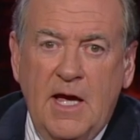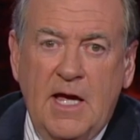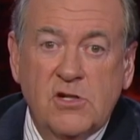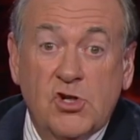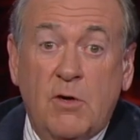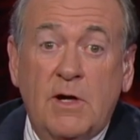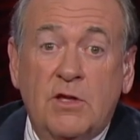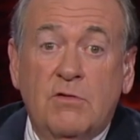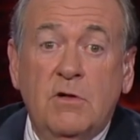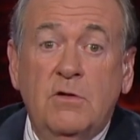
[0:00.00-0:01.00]
he is
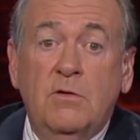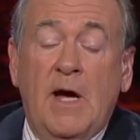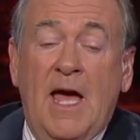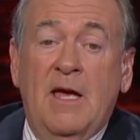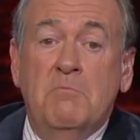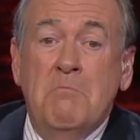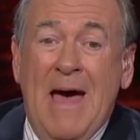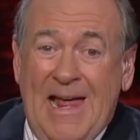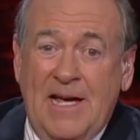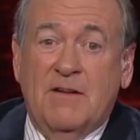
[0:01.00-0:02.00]
going through a
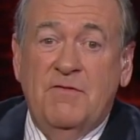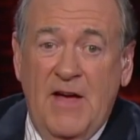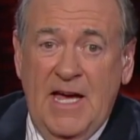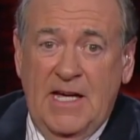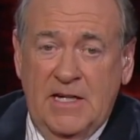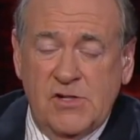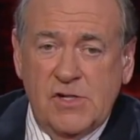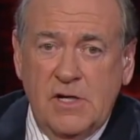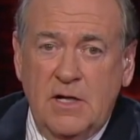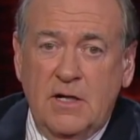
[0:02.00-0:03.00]
manic
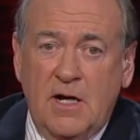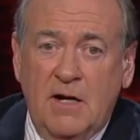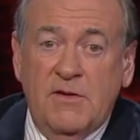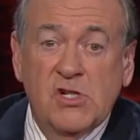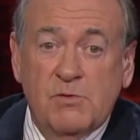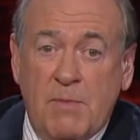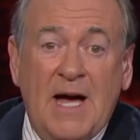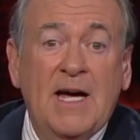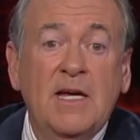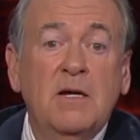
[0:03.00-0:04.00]
phase of his
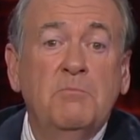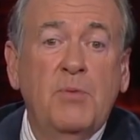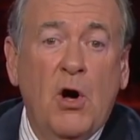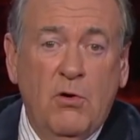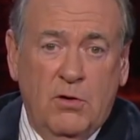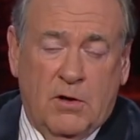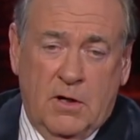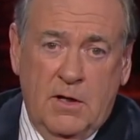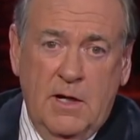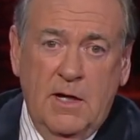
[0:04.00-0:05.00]

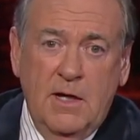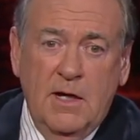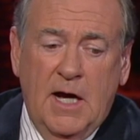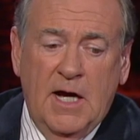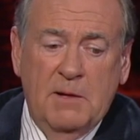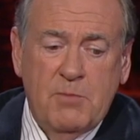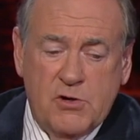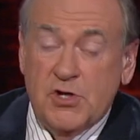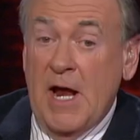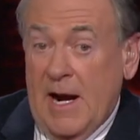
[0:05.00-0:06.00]
bipolar
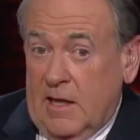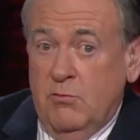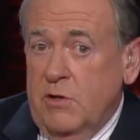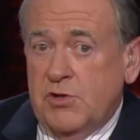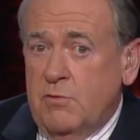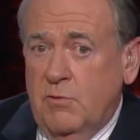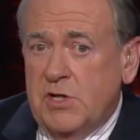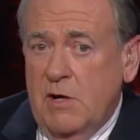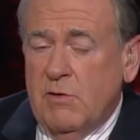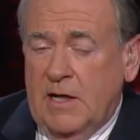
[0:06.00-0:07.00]
personality,
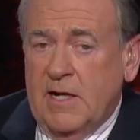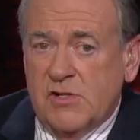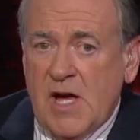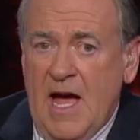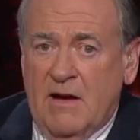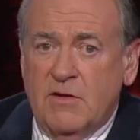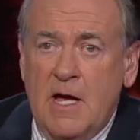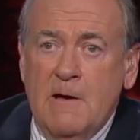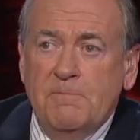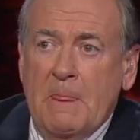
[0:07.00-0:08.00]
which he really does have.
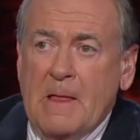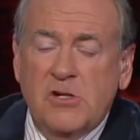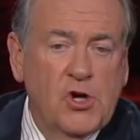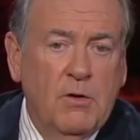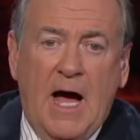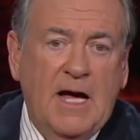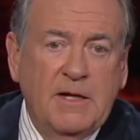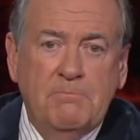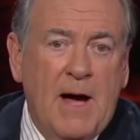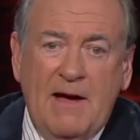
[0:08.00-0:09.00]
So
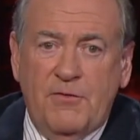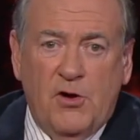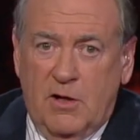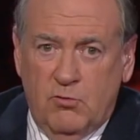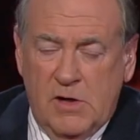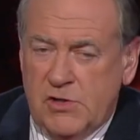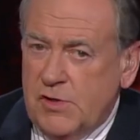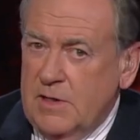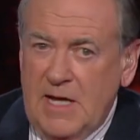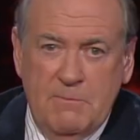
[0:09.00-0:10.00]
my thought
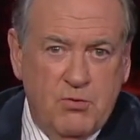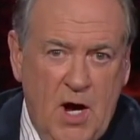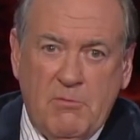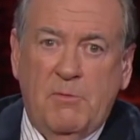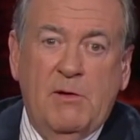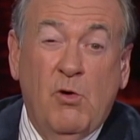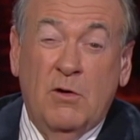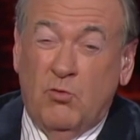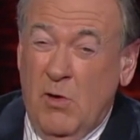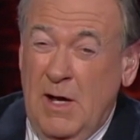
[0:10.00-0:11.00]
was he probably
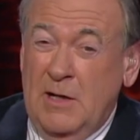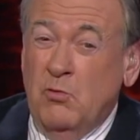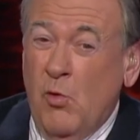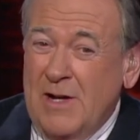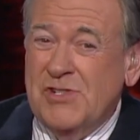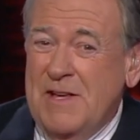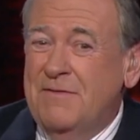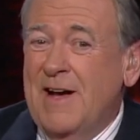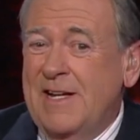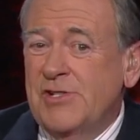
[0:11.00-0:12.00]
won't run once he
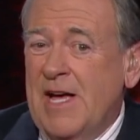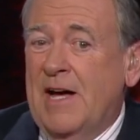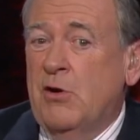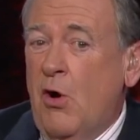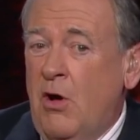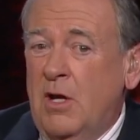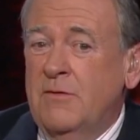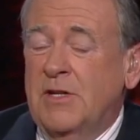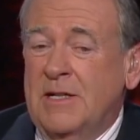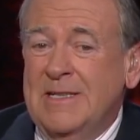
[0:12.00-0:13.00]
finds out all
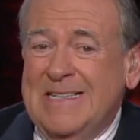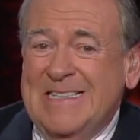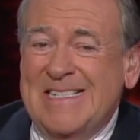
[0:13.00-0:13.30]
of the